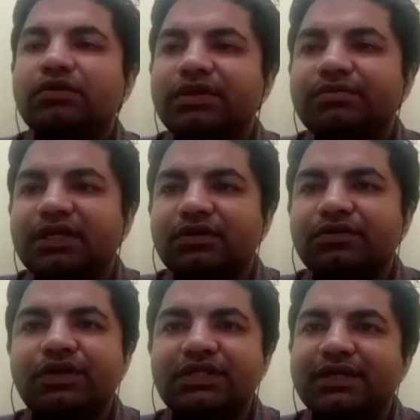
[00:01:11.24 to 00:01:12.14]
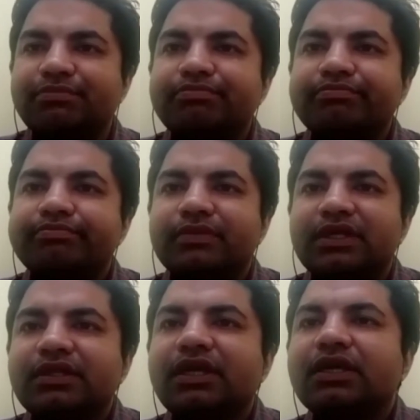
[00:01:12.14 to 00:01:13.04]
them are on WhatsApp.
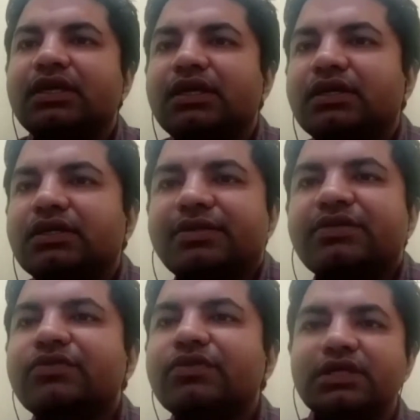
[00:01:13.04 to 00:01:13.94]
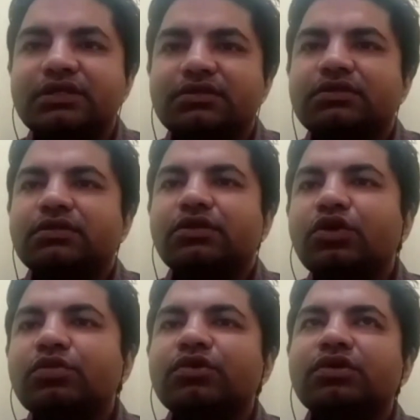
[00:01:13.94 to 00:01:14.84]
The smartphone is
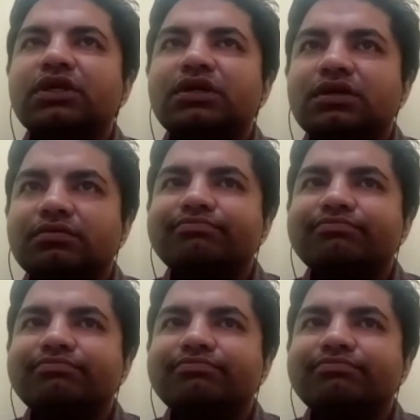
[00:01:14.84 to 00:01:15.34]
no more